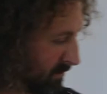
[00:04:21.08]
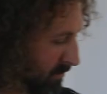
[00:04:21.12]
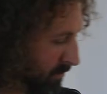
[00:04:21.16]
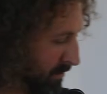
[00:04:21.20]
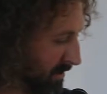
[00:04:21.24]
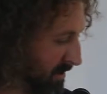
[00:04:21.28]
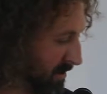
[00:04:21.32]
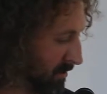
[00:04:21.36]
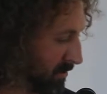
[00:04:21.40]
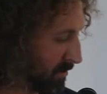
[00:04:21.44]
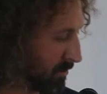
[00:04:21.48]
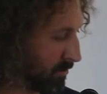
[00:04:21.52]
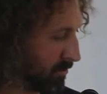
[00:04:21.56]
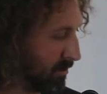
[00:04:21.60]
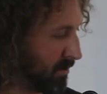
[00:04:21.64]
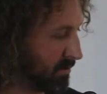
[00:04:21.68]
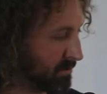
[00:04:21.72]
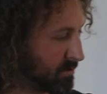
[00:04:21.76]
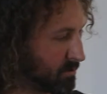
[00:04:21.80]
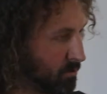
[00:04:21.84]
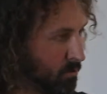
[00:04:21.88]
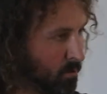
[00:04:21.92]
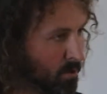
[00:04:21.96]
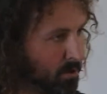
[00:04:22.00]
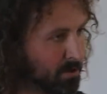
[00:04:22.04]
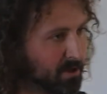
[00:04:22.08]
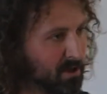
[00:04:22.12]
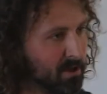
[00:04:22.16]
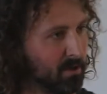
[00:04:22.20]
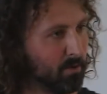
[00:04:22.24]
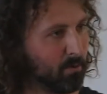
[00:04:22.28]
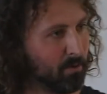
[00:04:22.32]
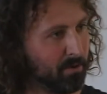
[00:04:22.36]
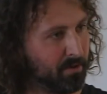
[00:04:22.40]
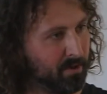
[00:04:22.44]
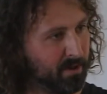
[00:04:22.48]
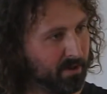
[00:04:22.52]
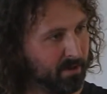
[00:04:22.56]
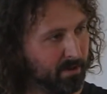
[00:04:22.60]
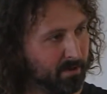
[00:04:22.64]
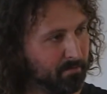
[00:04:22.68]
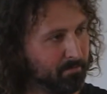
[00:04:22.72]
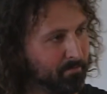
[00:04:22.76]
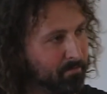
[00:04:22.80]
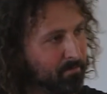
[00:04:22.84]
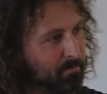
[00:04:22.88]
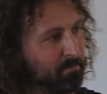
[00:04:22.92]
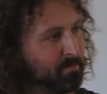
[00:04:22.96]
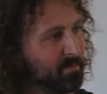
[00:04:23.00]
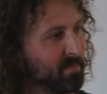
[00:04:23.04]
going across, working with the
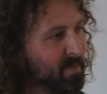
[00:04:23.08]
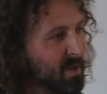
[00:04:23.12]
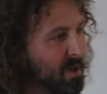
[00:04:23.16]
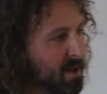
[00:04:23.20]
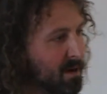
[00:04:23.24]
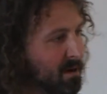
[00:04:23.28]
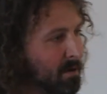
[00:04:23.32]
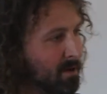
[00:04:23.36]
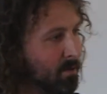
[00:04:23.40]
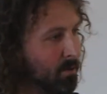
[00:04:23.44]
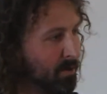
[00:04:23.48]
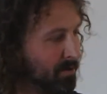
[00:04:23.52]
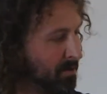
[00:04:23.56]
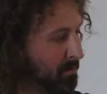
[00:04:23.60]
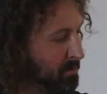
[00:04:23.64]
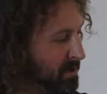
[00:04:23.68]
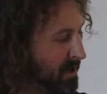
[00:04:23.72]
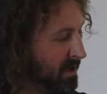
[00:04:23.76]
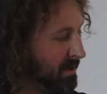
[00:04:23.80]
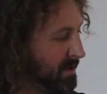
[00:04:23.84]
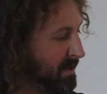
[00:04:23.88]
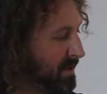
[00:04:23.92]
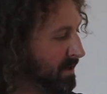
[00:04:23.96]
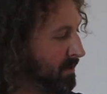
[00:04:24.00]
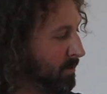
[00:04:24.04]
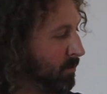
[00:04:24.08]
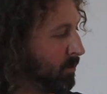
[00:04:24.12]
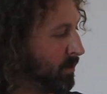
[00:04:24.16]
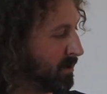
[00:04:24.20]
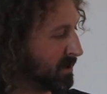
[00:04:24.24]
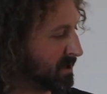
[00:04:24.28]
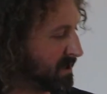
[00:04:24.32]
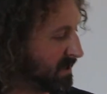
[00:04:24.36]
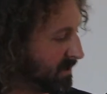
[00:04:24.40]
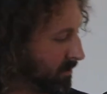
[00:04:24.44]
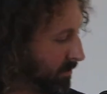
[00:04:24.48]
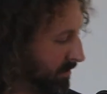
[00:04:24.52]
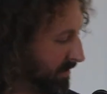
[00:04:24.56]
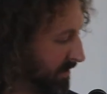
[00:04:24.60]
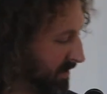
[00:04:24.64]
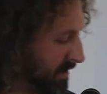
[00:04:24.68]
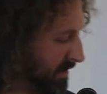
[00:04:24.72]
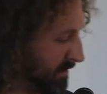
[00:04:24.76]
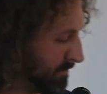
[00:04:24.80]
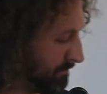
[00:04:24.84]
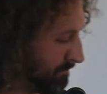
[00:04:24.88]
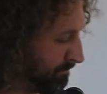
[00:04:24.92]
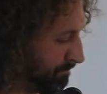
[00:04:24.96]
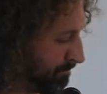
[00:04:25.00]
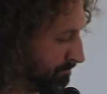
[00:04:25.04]
with a building, working with,
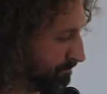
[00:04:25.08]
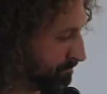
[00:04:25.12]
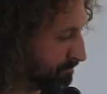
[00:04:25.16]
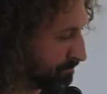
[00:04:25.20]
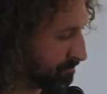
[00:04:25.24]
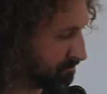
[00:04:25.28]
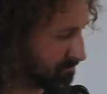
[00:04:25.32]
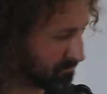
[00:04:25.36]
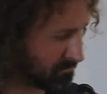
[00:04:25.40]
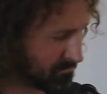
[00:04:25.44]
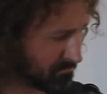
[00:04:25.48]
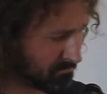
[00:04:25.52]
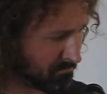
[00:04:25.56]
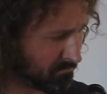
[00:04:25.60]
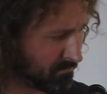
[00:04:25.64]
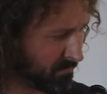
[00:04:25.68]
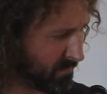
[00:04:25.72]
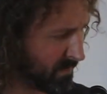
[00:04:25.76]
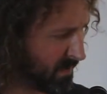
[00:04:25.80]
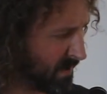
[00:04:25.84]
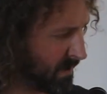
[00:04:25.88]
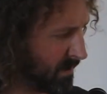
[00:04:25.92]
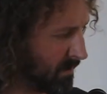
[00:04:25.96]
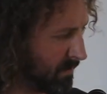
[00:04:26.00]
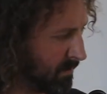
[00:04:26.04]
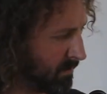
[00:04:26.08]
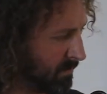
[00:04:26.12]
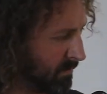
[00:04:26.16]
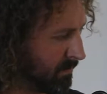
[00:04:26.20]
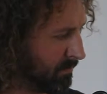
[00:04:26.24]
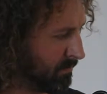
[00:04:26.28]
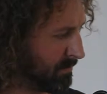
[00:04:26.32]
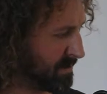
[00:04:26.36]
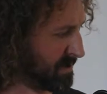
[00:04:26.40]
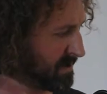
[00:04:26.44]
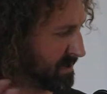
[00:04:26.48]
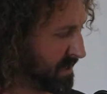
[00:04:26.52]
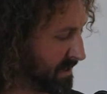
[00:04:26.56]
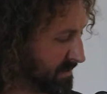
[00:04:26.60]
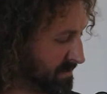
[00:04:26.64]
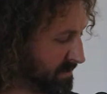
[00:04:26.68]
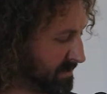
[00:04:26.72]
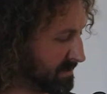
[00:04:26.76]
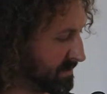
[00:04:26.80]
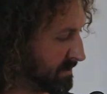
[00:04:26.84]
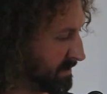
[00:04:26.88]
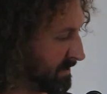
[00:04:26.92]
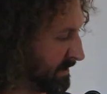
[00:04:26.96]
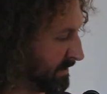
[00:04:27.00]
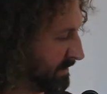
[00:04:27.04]
um, with the
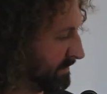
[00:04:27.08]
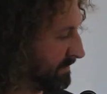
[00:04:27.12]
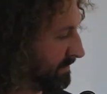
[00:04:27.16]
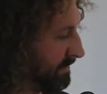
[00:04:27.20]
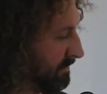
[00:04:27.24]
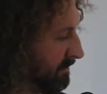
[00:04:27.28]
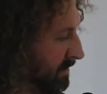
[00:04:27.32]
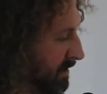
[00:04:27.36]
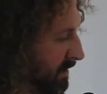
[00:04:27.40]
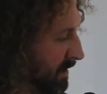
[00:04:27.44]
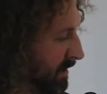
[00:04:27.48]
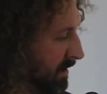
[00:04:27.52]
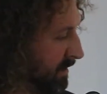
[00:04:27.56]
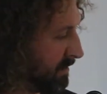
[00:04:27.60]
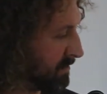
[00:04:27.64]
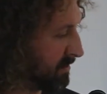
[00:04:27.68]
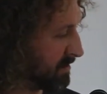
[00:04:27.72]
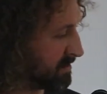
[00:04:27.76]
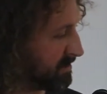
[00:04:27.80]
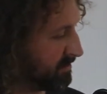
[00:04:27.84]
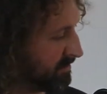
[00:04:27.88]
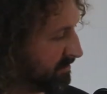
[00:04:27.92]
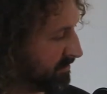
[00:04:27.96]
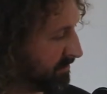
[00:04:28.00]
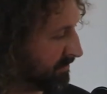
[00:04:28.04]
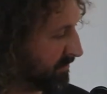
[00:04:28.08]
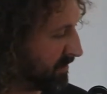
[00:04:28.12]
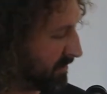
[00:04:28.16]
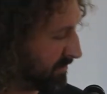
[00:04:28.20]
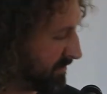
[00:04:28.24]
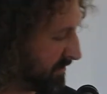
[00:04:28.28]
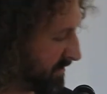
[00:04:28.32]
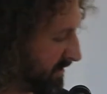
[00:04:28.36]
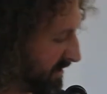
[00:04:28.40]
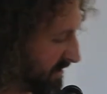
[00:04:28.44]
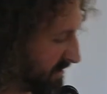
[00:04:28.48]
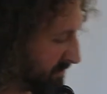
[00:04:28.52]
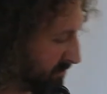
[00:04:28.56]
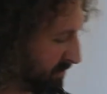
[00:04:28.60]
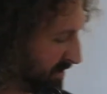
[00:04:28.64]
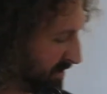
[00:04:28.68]
existing. That's a very nice